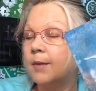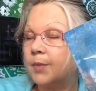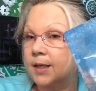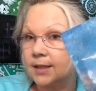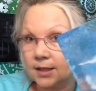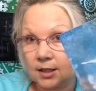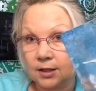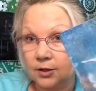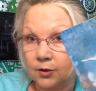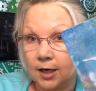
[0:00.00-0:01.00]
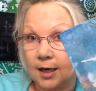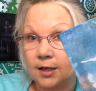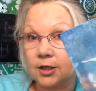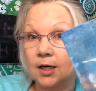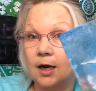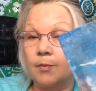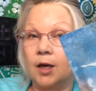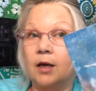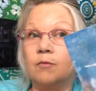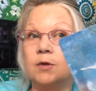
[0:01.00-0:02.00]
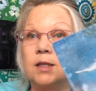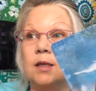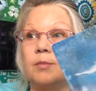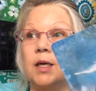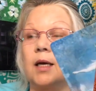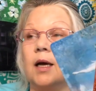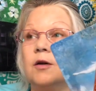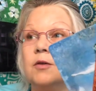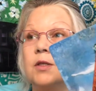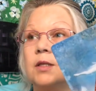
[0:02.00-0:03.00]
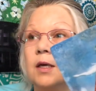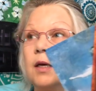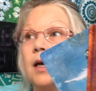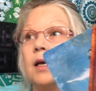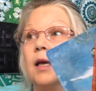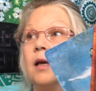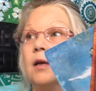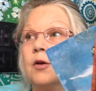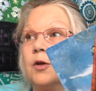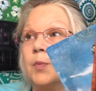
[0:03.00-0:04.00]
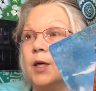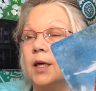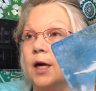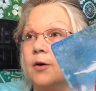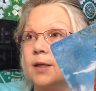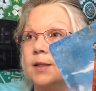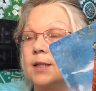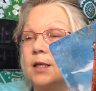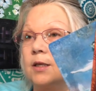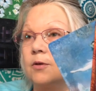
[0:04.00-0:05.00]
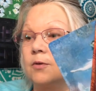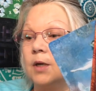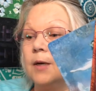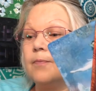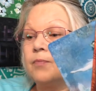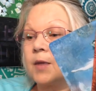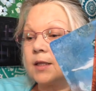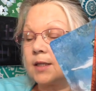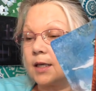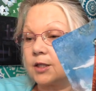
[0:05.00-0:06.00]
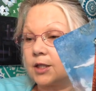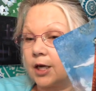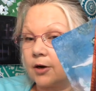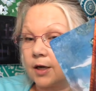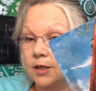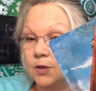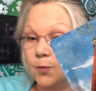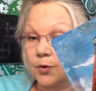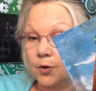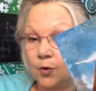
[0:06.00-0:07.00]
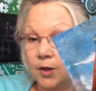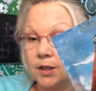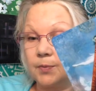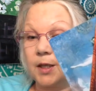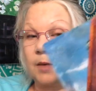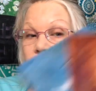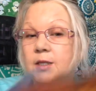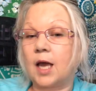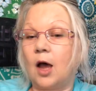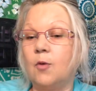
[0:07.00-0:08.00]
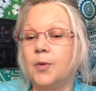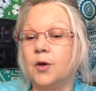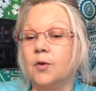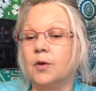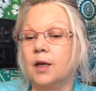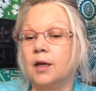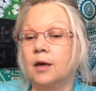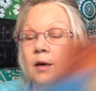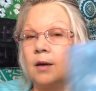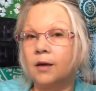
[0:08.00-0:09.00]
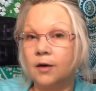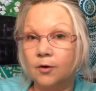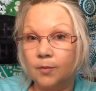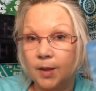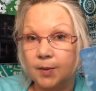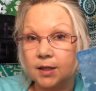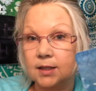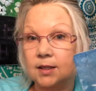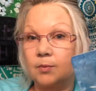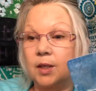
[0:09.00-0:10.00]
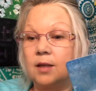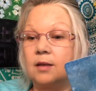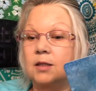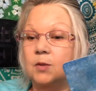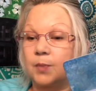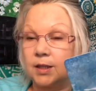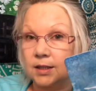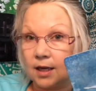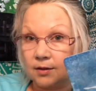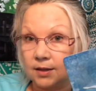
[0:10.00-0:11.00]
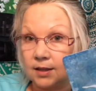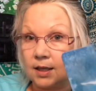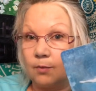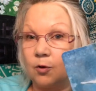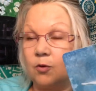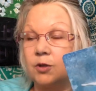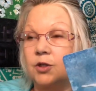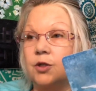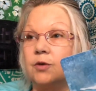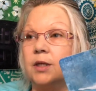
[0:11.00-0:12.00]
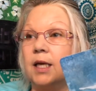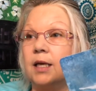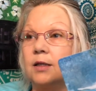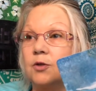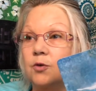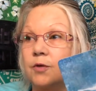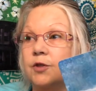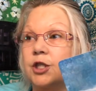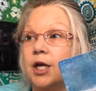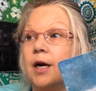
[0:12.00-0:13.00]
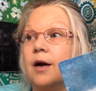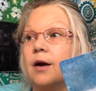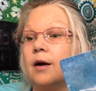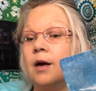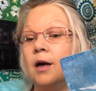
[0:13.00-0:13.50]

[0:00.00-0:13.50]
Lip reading: But I see a new connection coming in with somebody else. Again, could be an Aries, Leo, Sagittarius, where they're going to be able to help you. And, you know, maybe it's somebody that's been down the same road as you, and they can sort of share